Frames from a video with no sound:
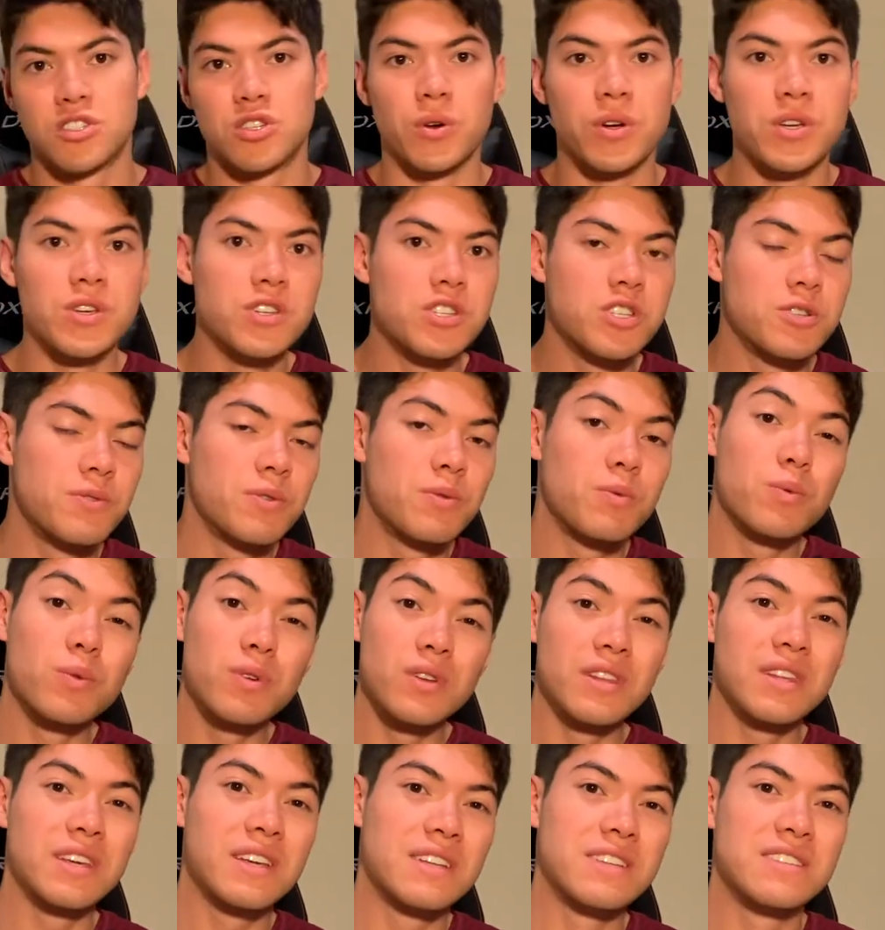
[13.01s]
I used to be
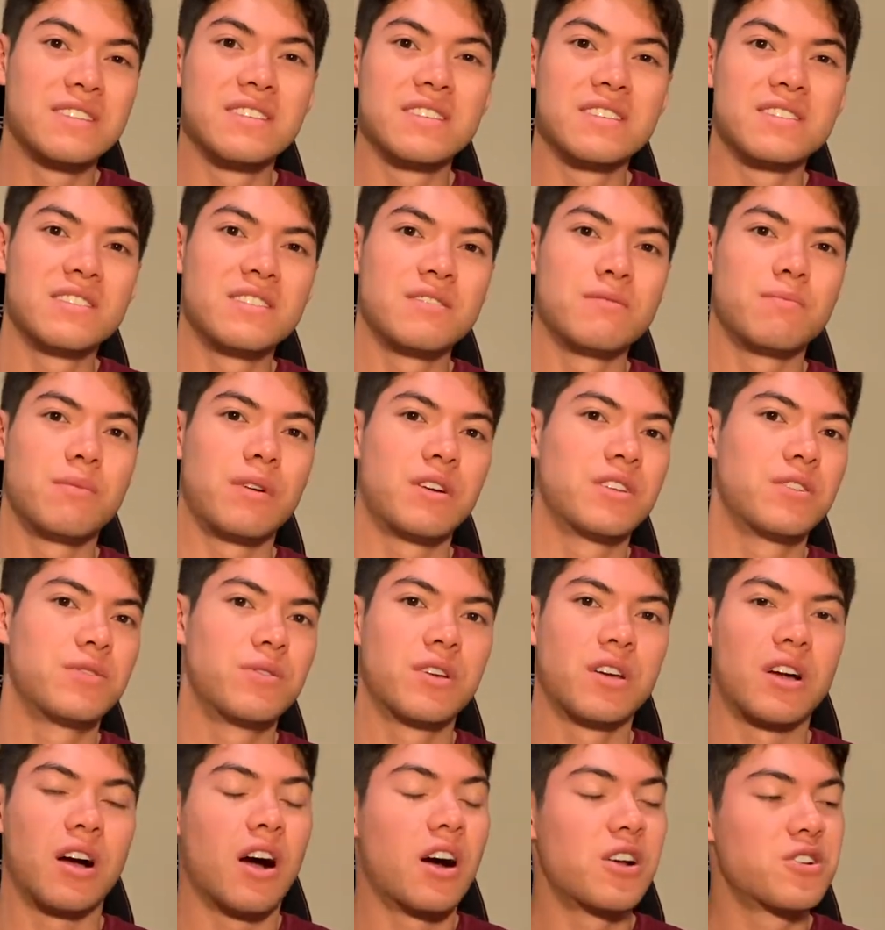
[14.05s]
really consistent by doing
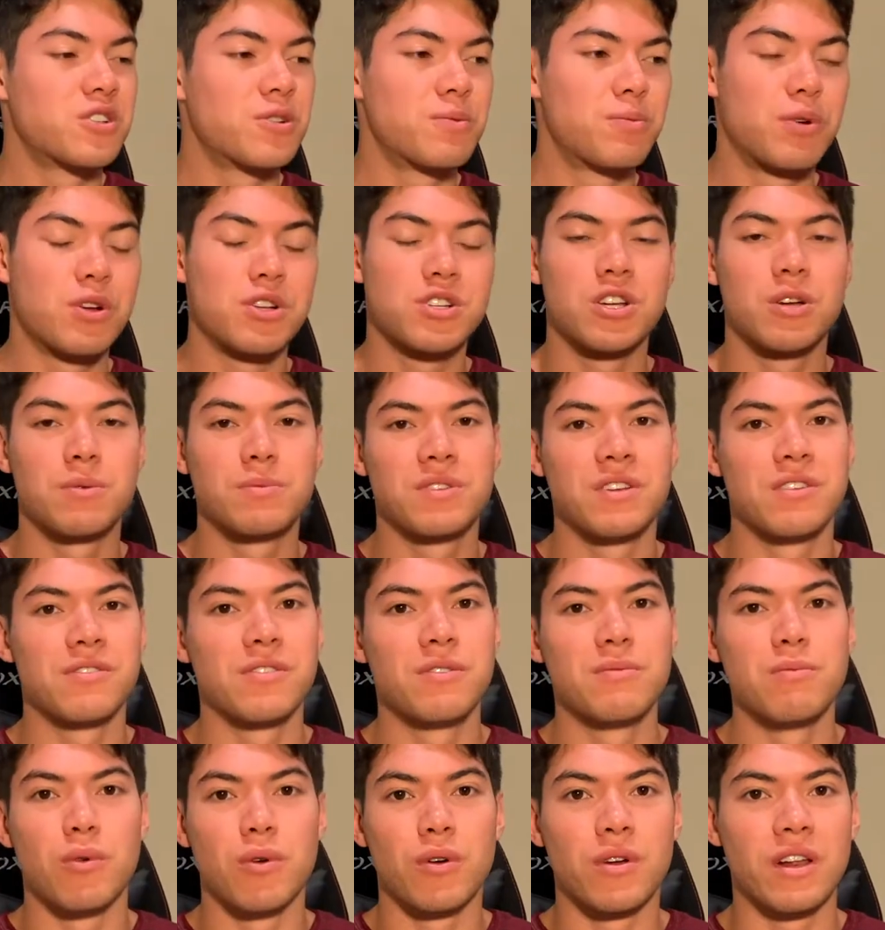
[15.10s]
100 push-ups every
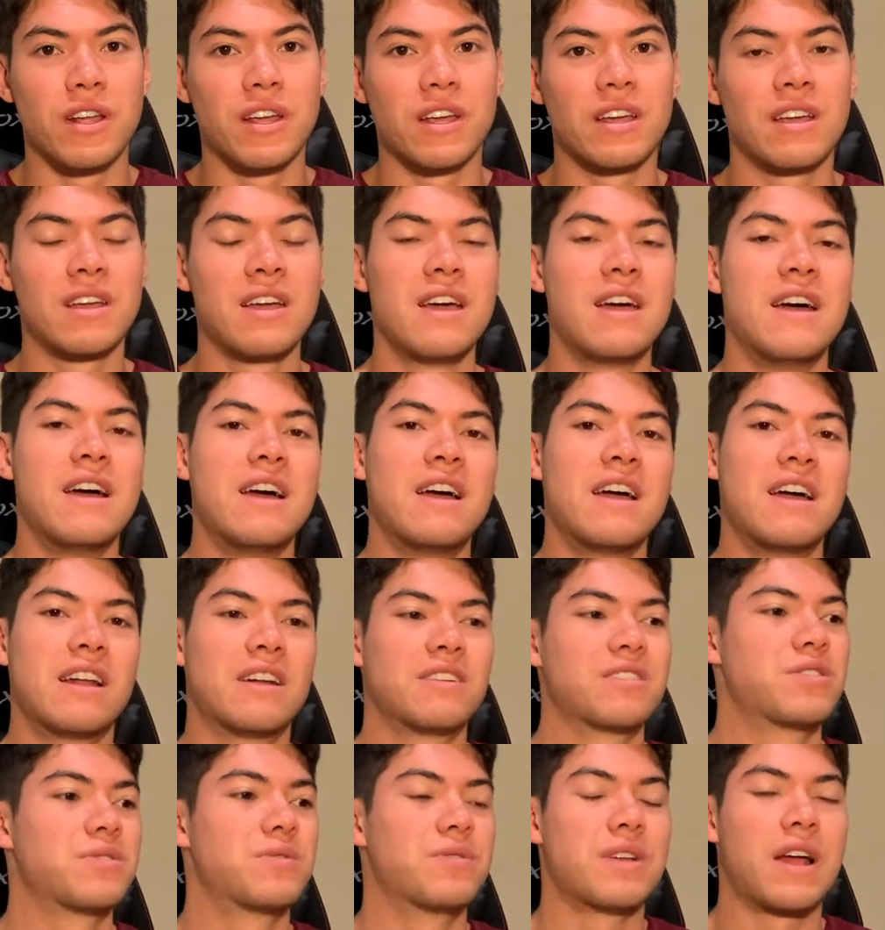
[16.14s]
morning, and I
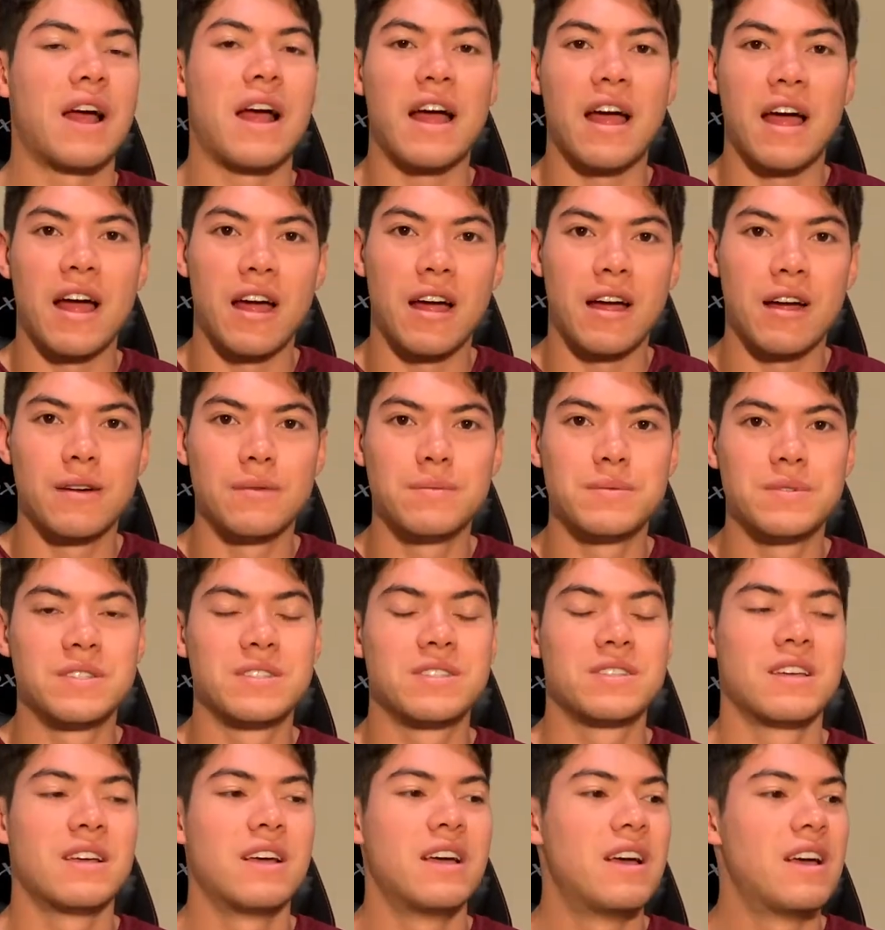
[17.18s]
was doing
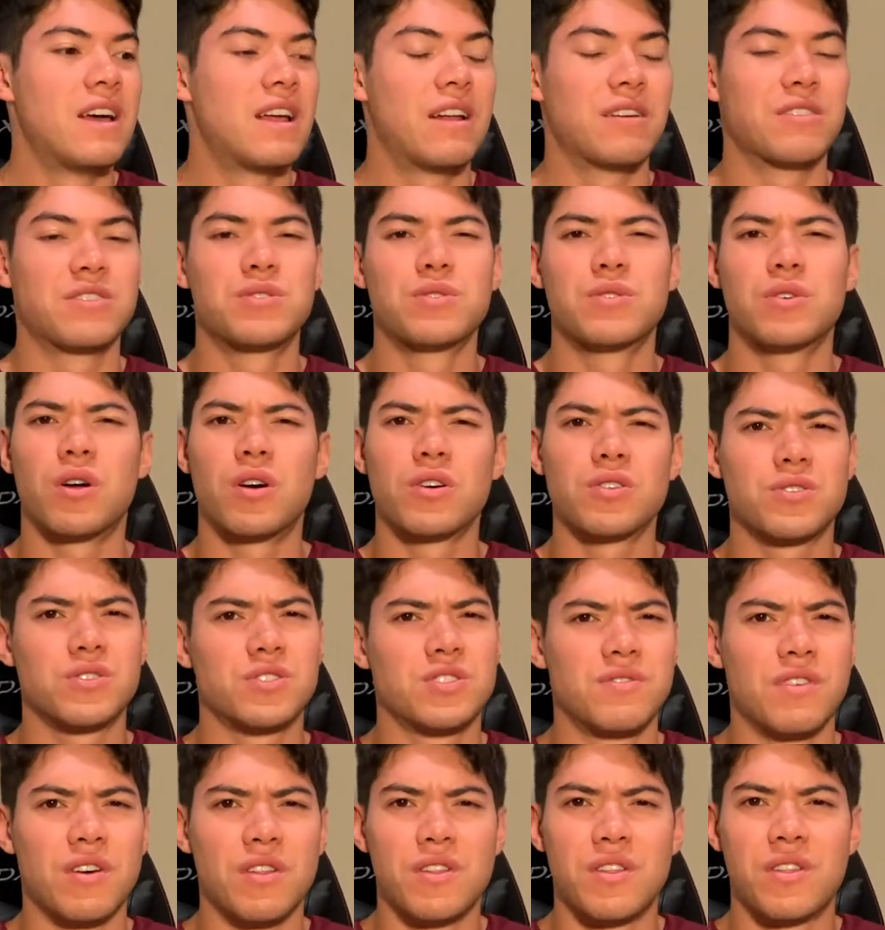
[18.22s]
abs, I was doing all sorts
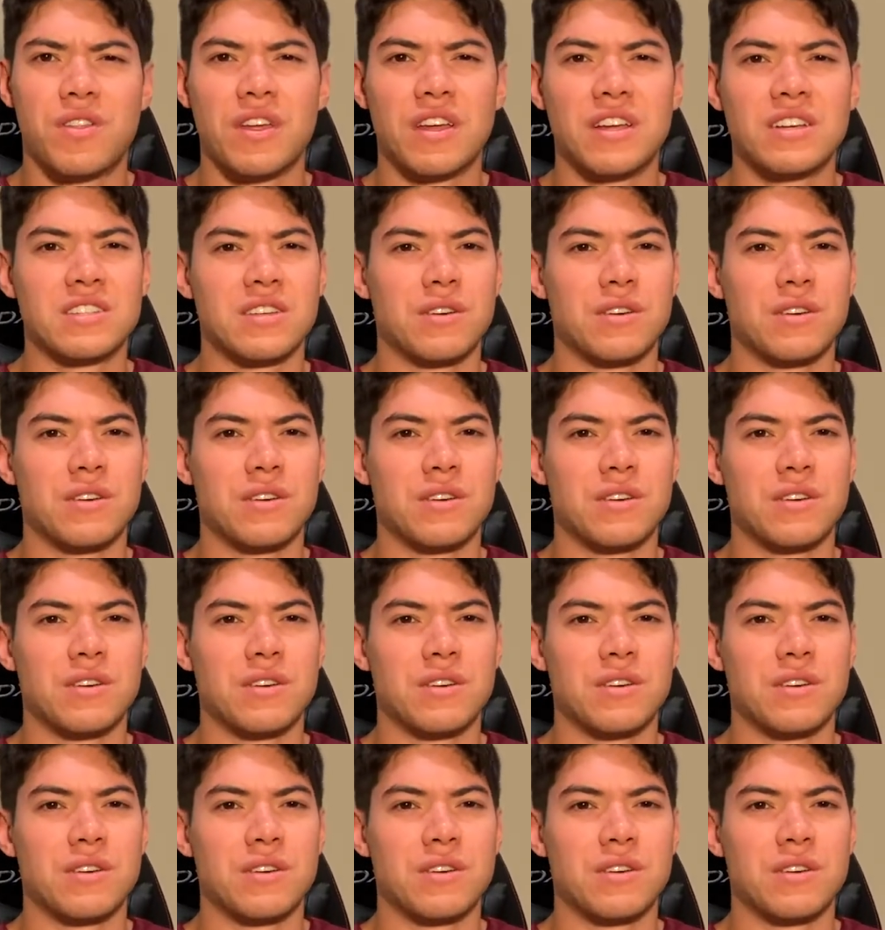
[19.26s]
of other things.